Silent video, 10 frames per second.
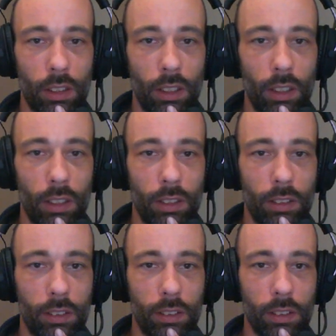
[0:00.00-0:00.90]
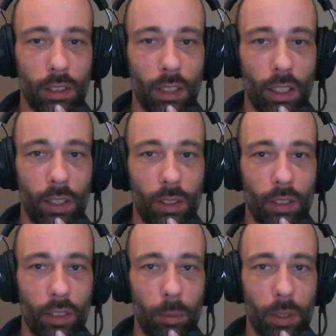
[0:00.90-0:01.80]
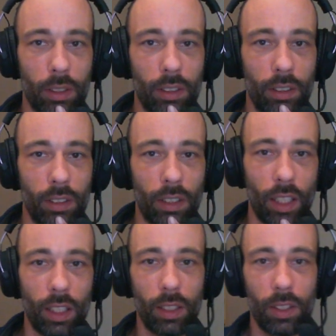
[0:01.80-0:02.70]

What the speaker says: Again, clicking on the right button. There.